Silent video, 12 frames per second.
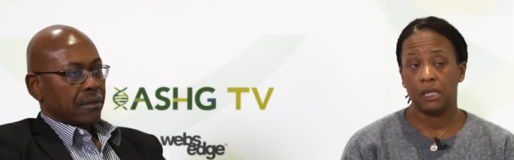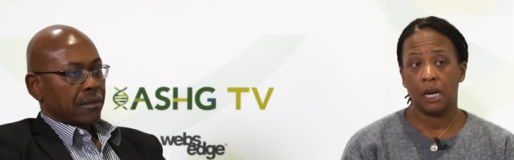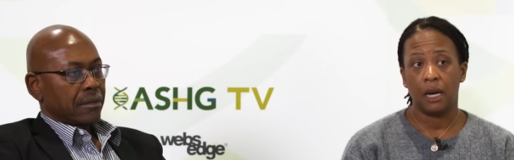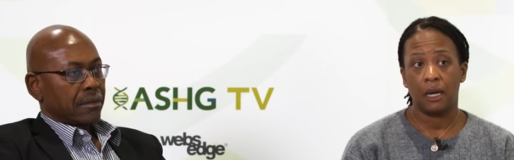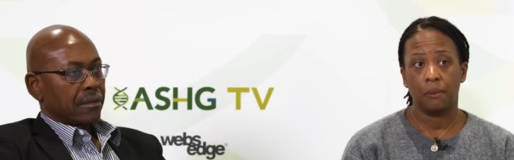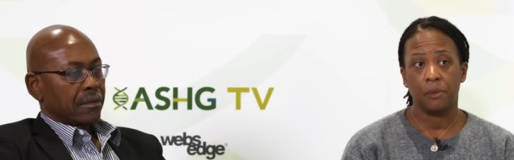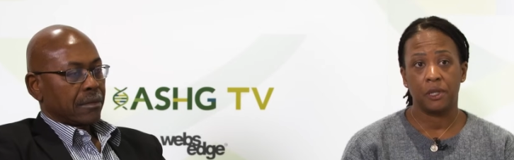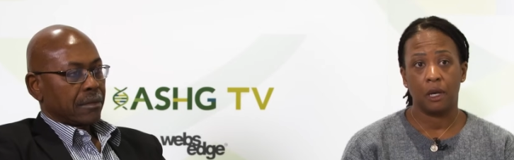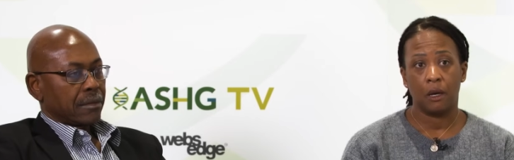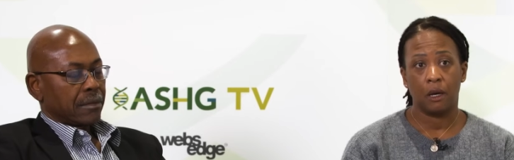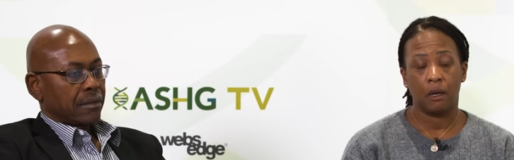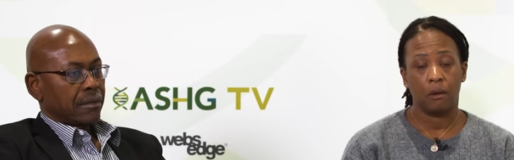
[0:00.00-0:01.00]
Speaker 1: times,
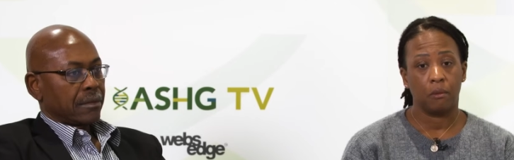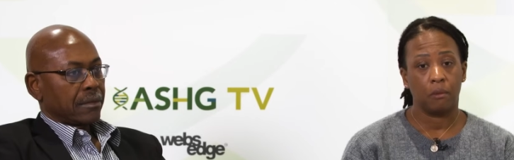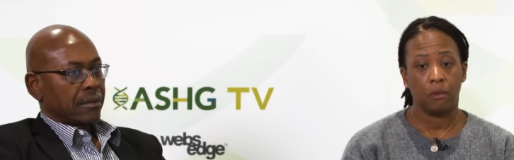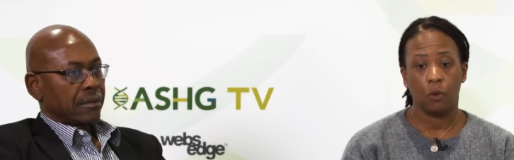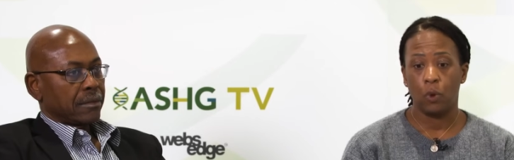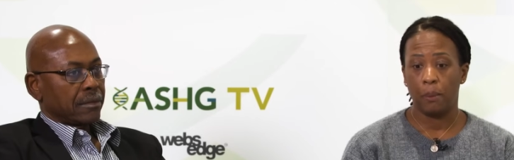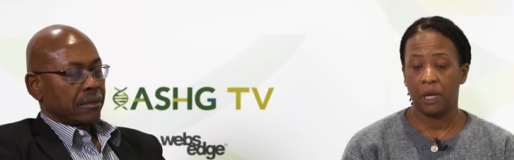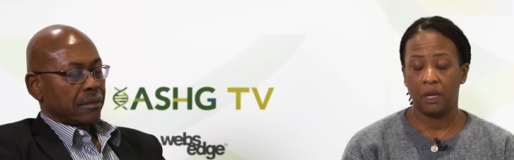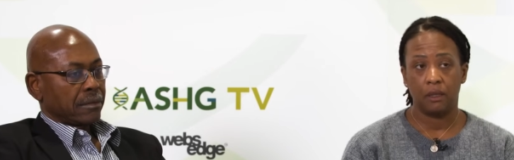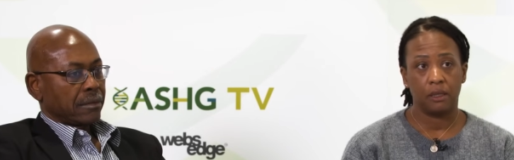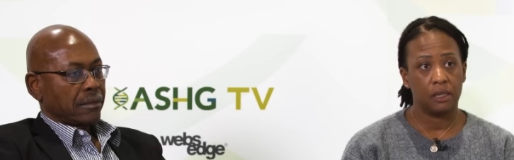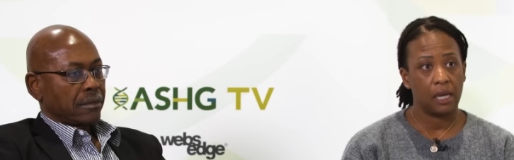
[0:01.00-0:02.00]
uh,
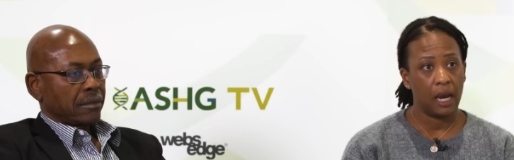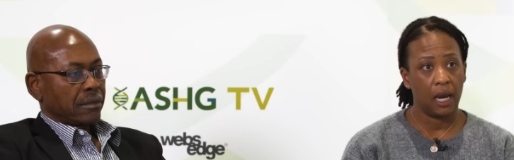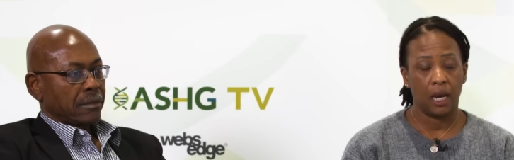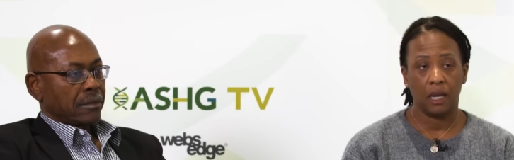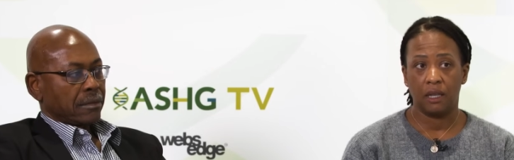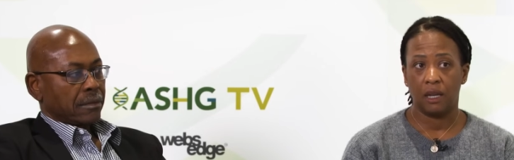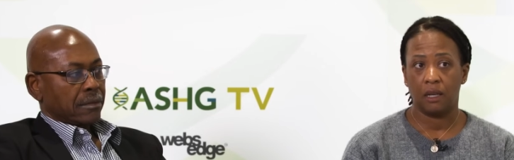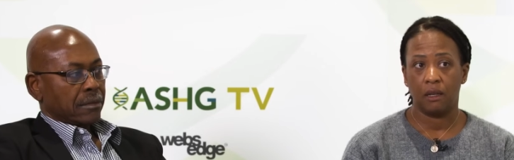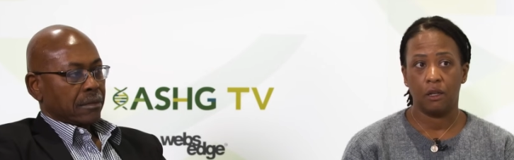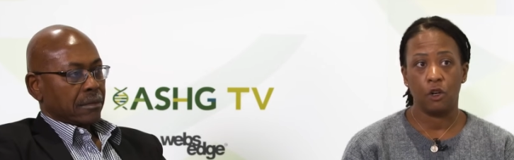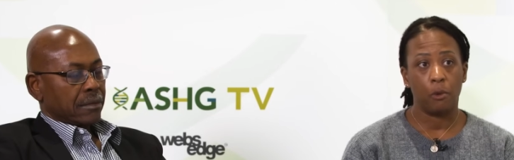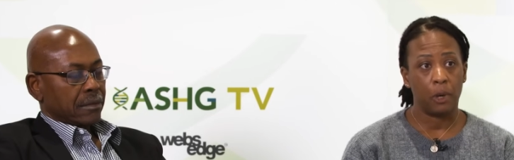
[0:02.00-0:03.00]
women say
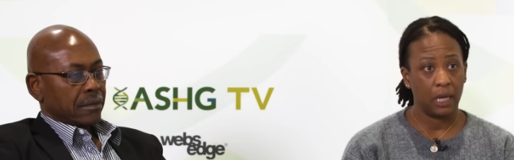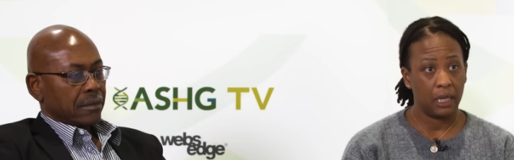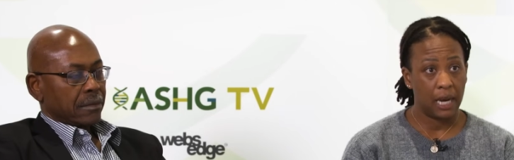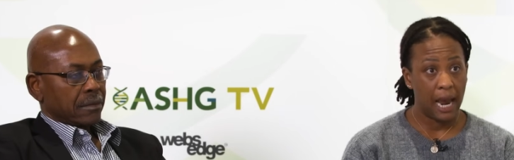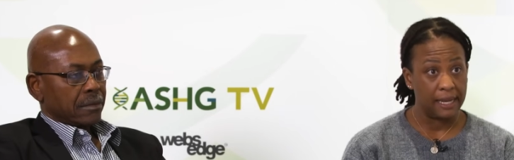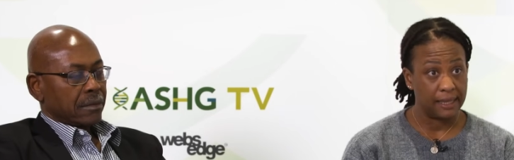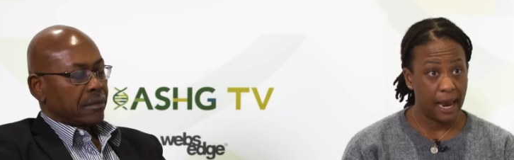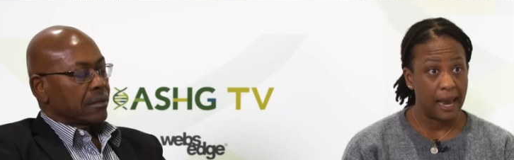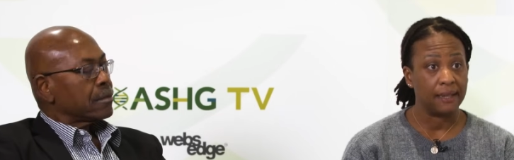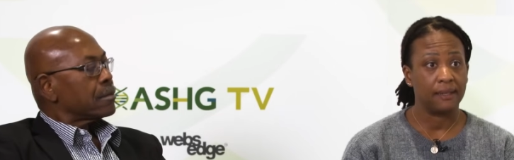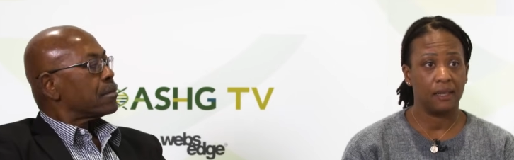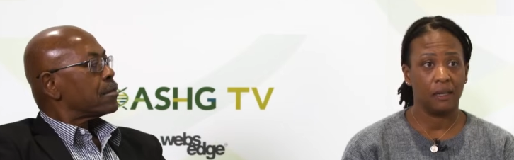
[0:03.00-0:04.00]
that nobody has
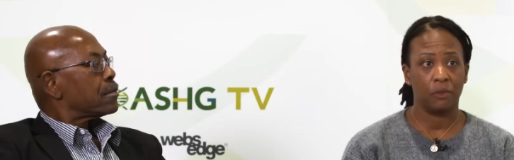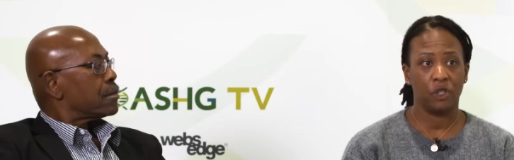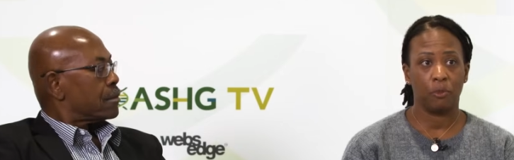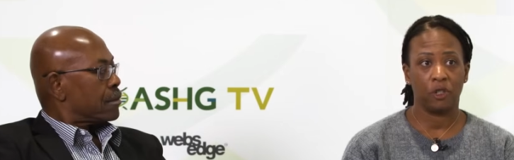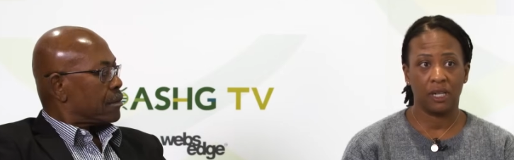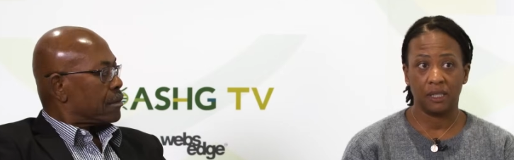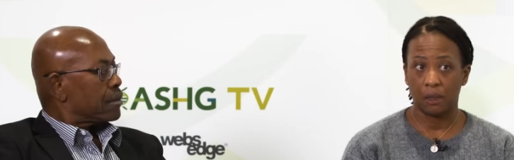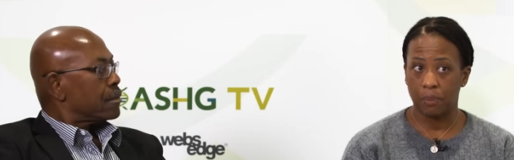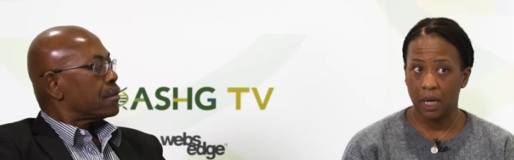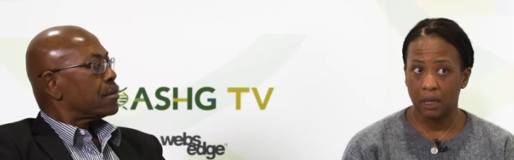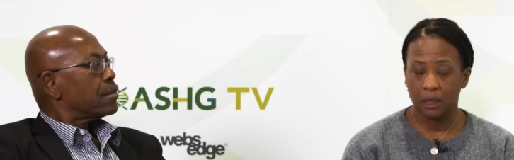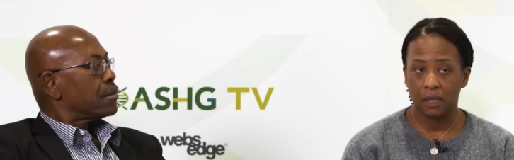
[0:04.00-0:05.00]
asked them to
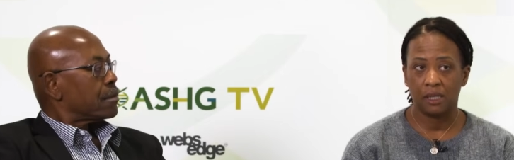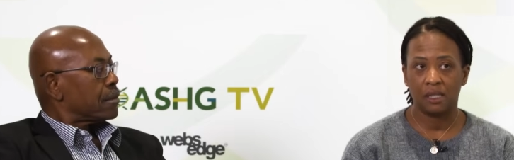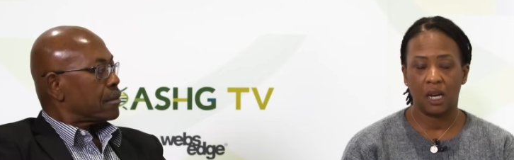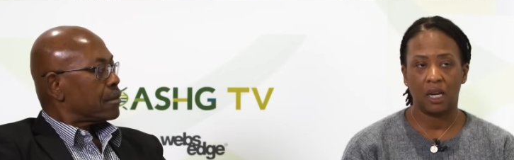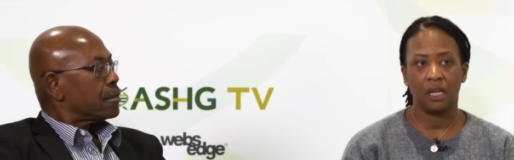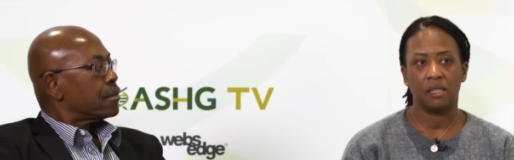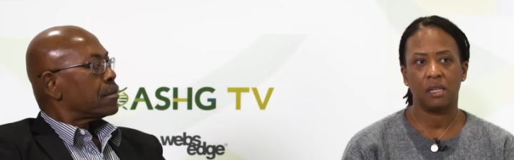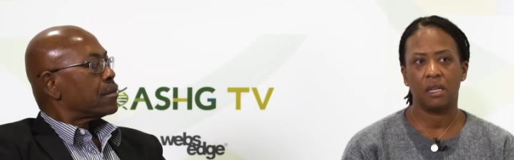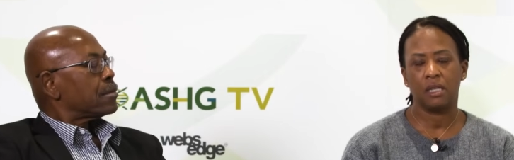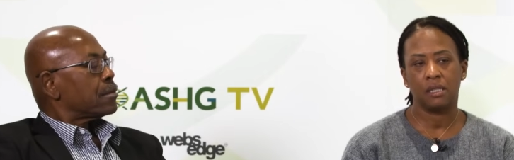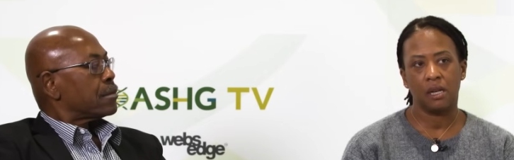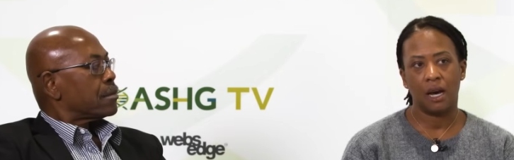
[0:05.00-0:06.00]
participate in the studies,
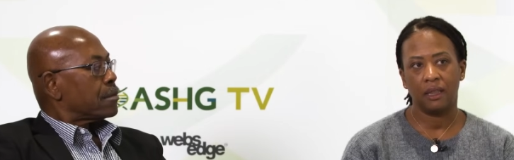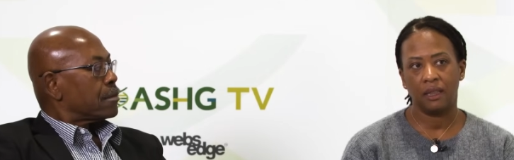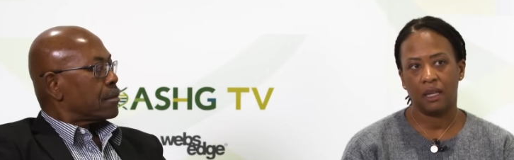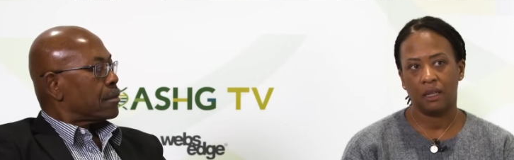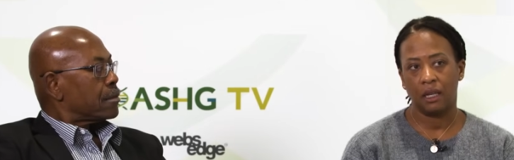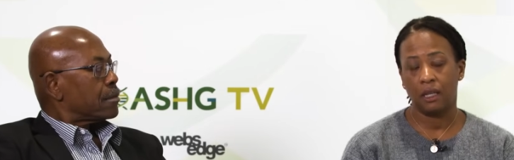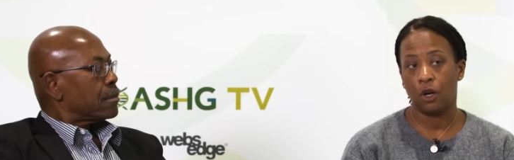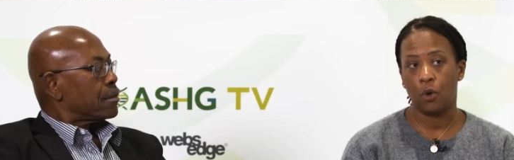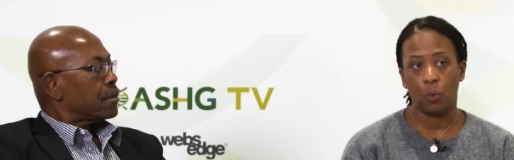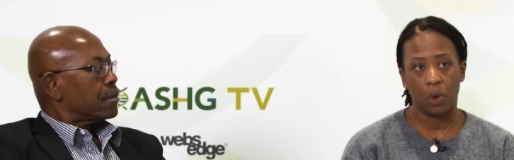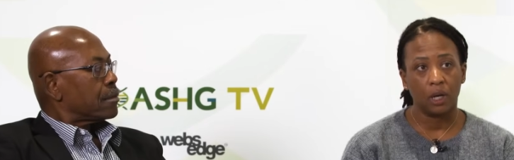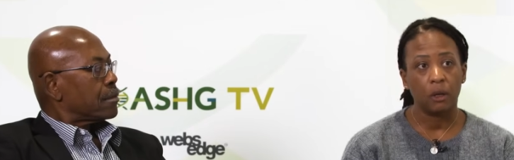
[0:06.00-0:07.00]
and it's not that they
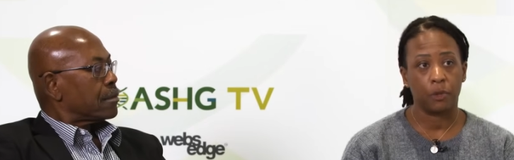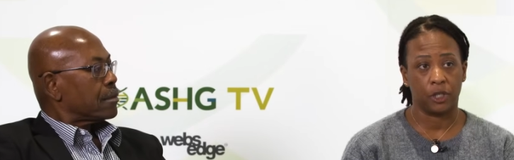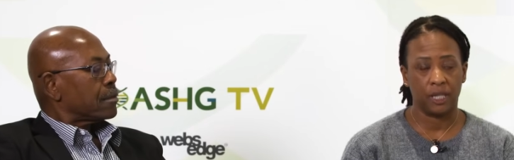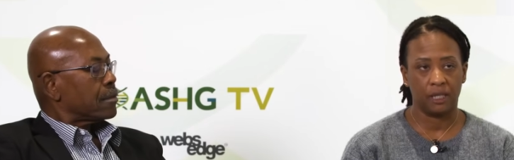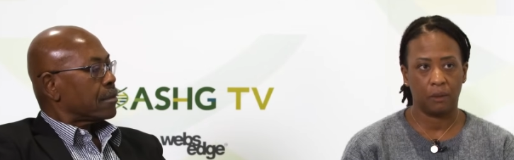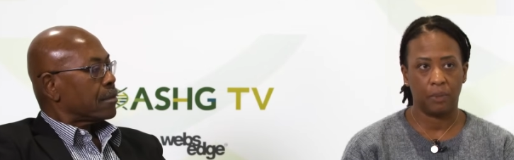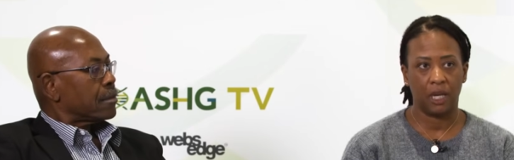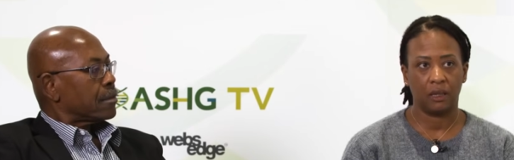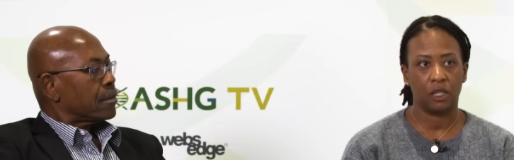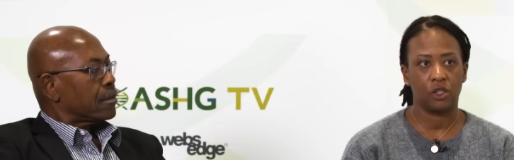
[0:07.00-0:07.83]
don't want to participate, they